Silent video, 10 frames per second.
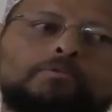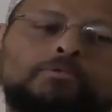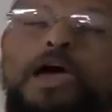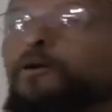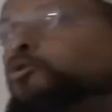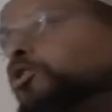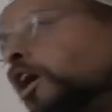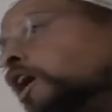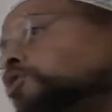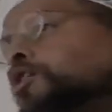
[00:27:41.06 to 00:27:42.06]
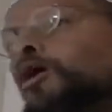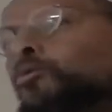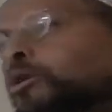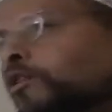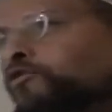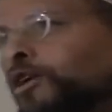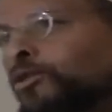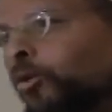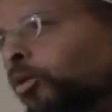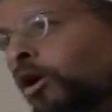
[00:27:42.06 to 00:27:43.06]
They, you can't say
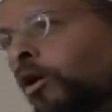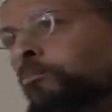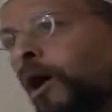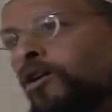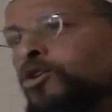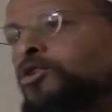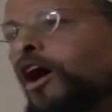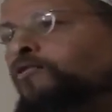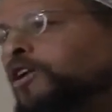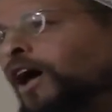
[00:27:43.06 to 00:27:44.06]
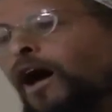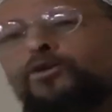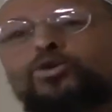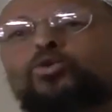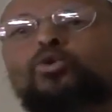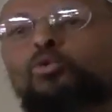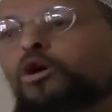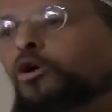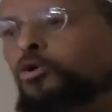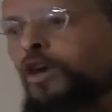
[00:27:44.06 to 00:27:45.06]
reinvent the wheel. Monkeys haven't gotten to the
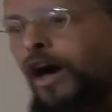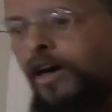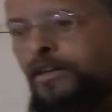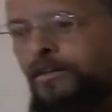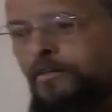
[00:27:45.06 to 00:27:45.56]
wheel yet.